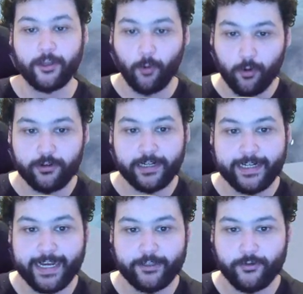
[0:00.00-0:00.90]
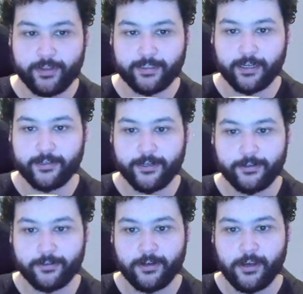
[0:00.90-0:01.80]
order to get to this
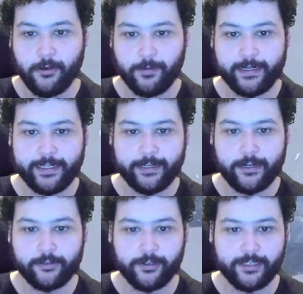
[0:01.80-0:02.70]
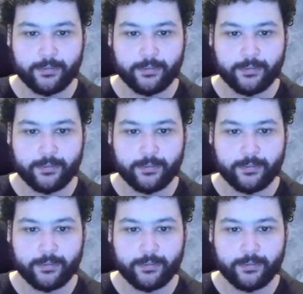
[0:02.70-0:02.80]
unknown, we need to go to this